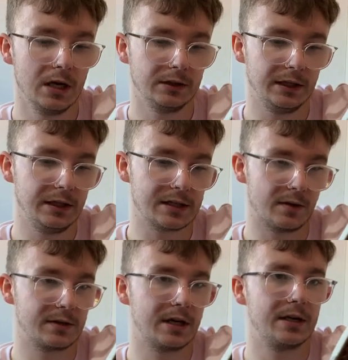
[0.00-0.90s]
These are
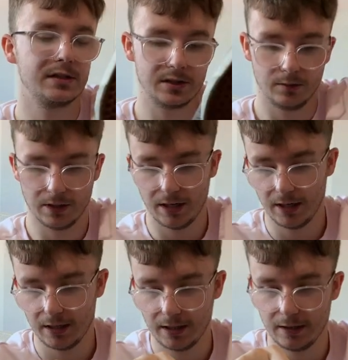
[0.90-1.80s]
a size two and a
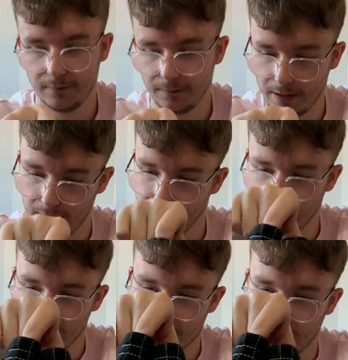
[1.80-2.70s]
half and
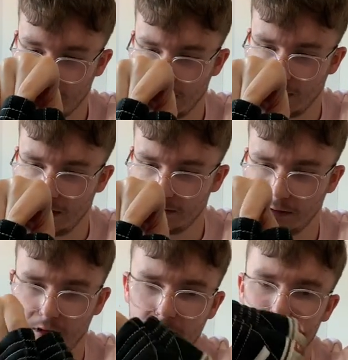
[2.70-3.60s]
these are,
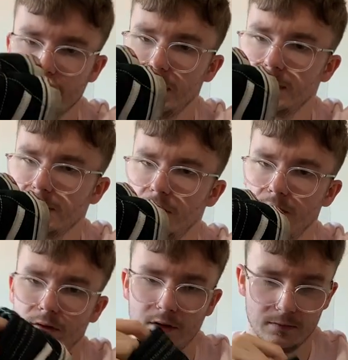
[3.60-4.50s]
don't have a size
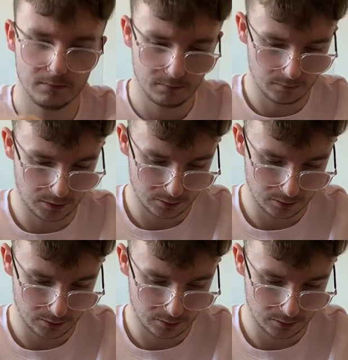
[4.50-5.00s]
on them.